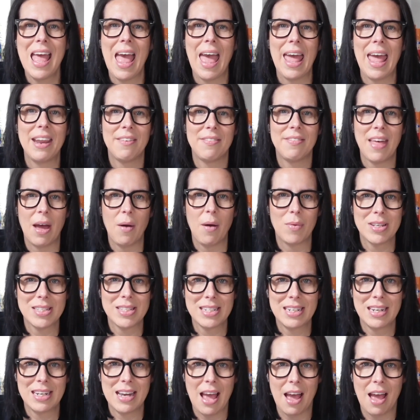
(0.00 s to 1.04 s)
And if that
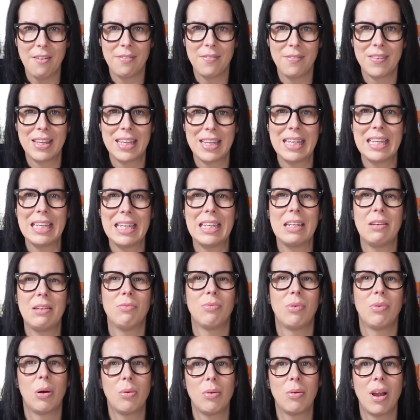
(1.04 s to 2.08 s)
wasn't enough, he
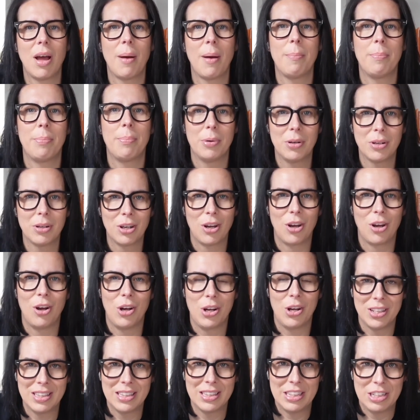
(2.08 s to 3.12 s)
wrote a book
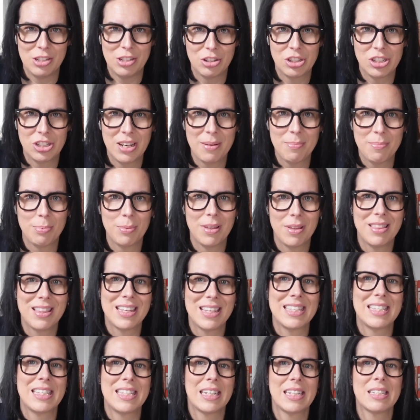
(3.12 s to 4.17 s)
on leadership, The
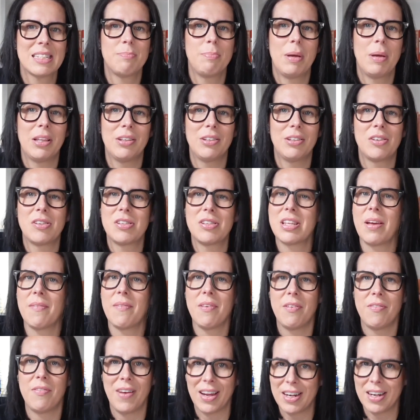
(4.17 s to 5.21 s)
6 Pillars of
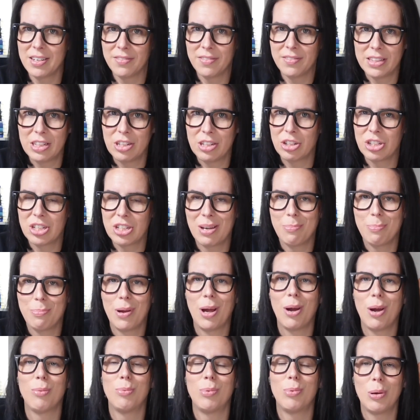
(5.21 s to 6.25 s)
Effective Leadership,
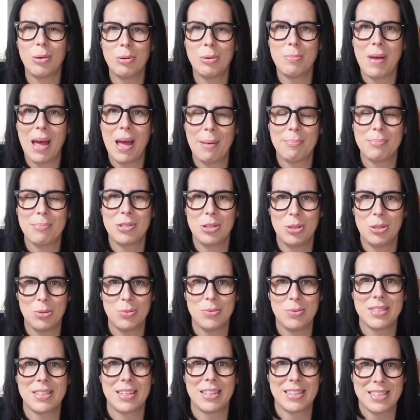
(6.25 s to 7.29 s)
a roadmap to
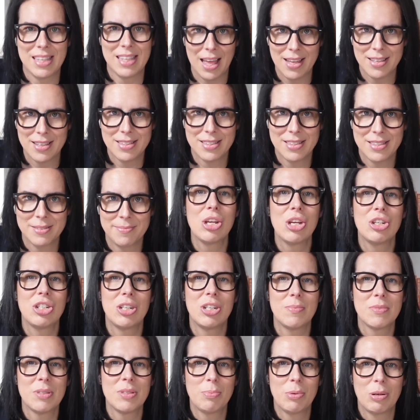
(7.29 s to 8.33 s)
success.
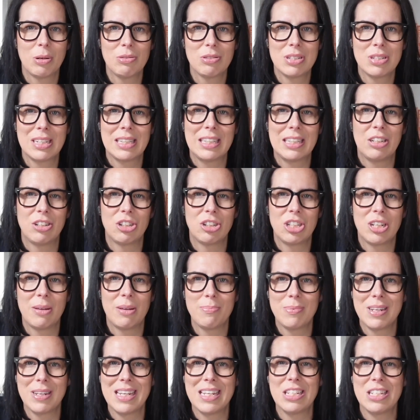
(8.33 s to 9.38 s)
Jim's approach to
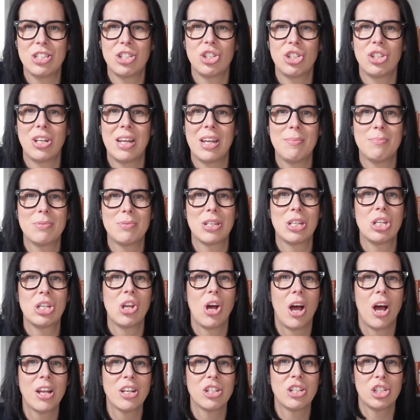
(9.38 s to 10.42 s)
leadership is shaped
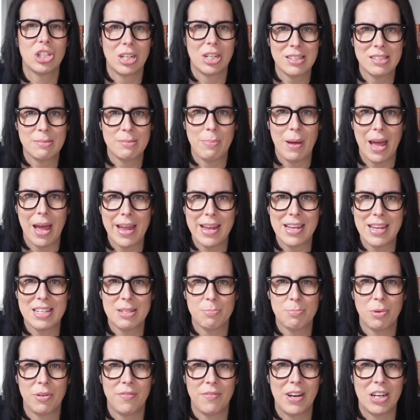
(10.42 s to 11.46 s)
not just by his
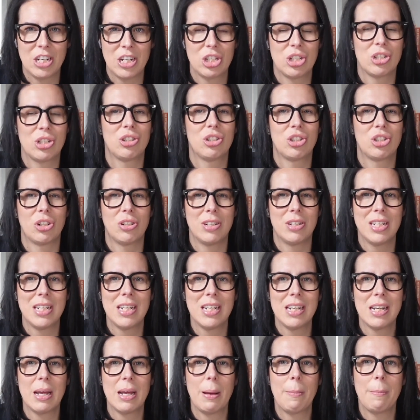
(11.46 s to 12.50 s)
professional
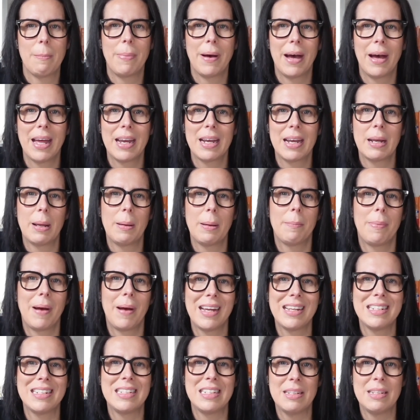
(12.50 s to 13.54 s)
journey, but
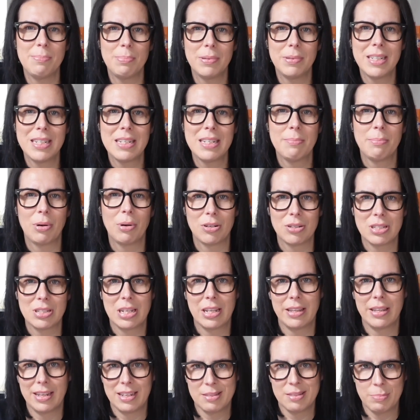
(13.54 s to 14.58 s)
by deeply
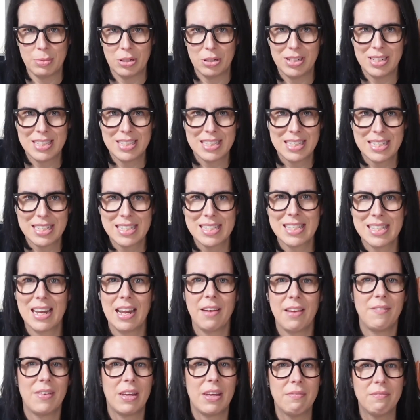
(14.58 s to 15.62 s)
personal experiences that
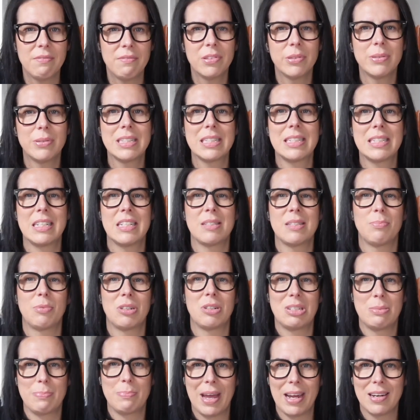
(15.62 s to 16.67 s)
have influenced his
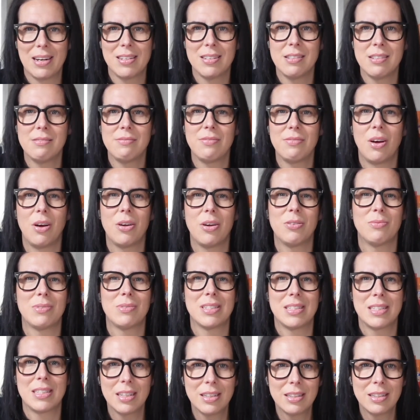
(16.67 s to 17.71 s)
perspective on
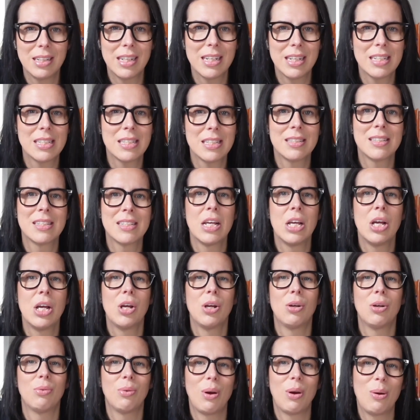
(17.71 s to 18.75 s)
resilience,
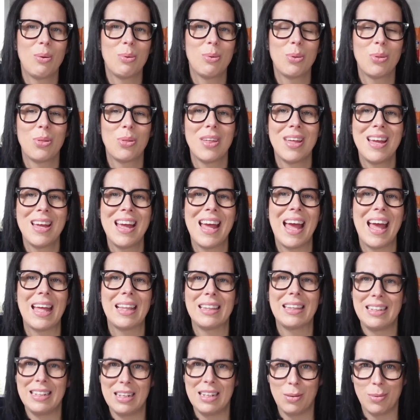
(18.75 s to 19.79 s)
growth, and
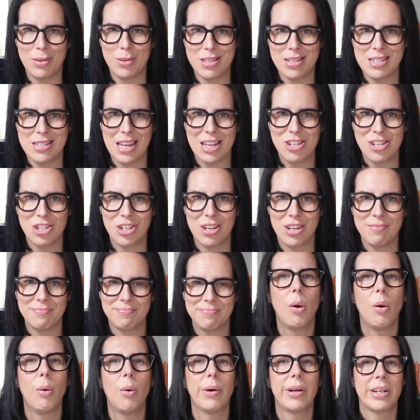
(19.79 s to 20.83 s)
leading with intention.
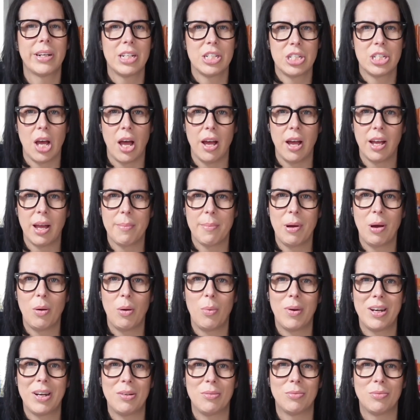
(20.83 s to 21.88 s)
We're going to talk about
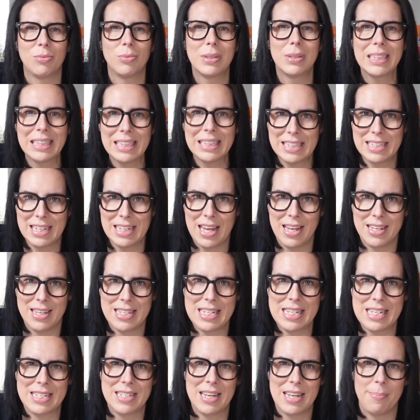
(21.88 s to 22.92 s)
what it really takes
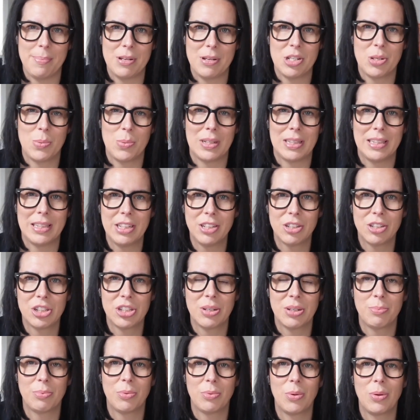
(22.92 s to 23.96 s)
to step into a
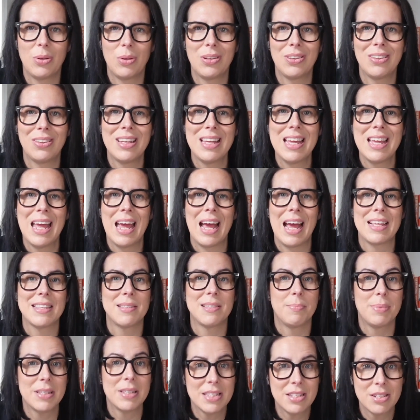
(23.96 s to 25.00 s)
leadership role as a
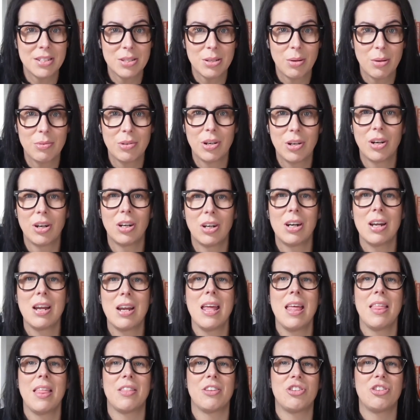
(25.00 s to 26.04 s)
business owner,
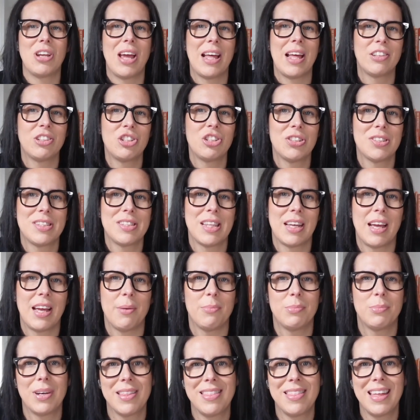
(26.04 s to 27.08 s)
the challenges that
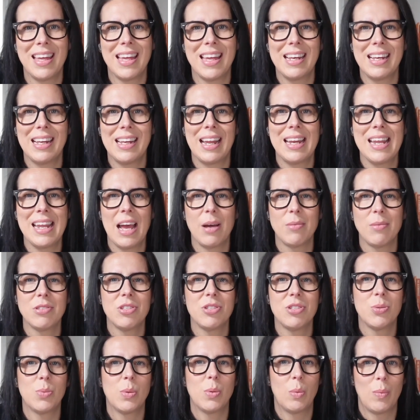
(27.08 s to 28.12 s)
come with it, and how to
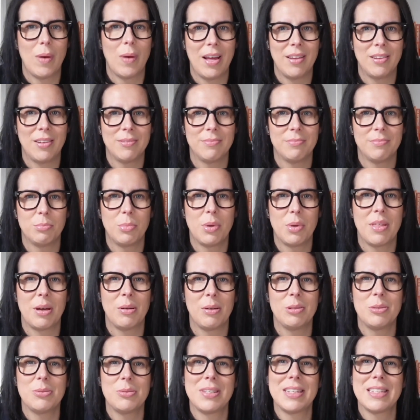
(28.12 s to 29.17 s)
do it well without
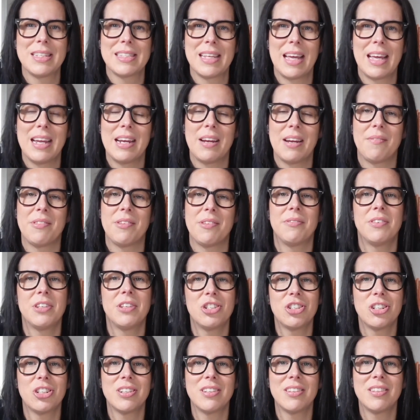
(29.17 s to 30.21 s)
losing sight of the
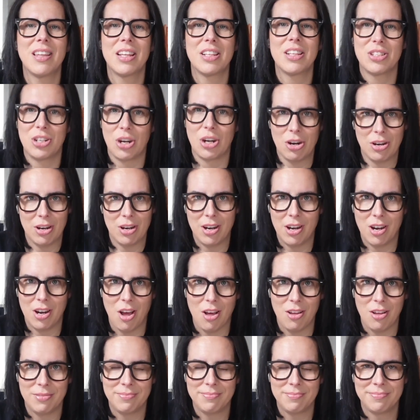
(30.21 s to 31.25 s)
vision that started it
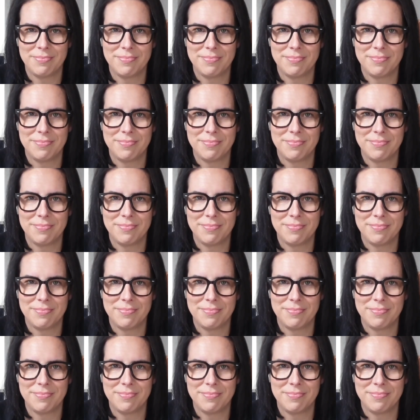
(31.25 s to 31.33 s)
all.